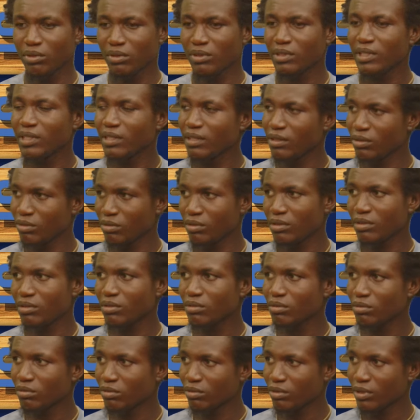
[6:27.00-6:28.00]
but then you
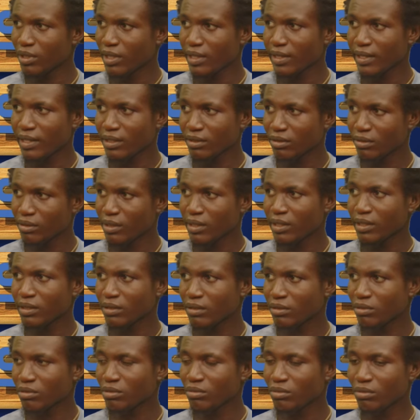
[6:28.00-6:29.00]
still try
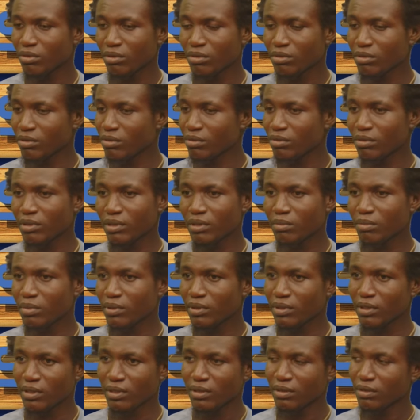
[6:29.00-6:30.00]
until you get
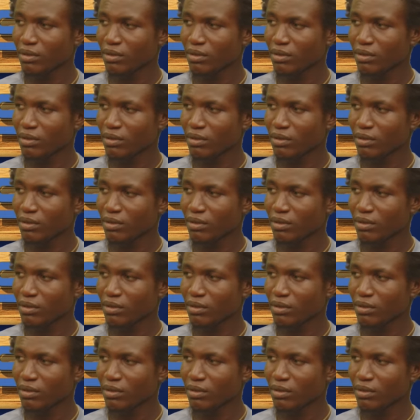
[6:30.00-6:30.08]
better.